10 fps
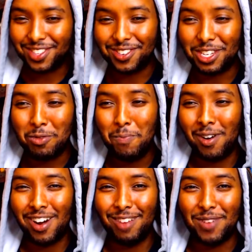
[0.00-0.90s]
Dude, these people
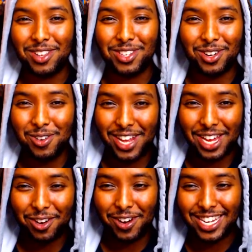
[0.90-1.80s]
are about to go
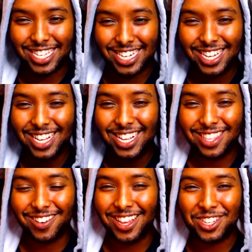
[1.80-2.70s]
like crazy.
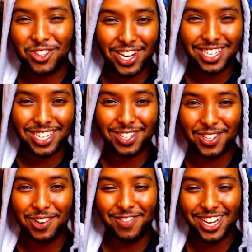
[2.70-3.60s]
They're like stressing
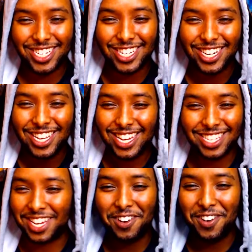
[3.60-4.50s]
so much because
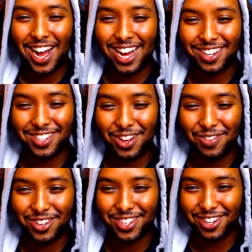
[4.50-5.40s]
they don't know how to solve
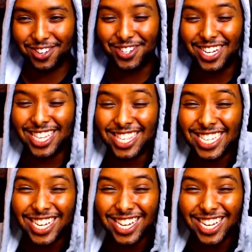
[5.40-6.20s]
their solutions.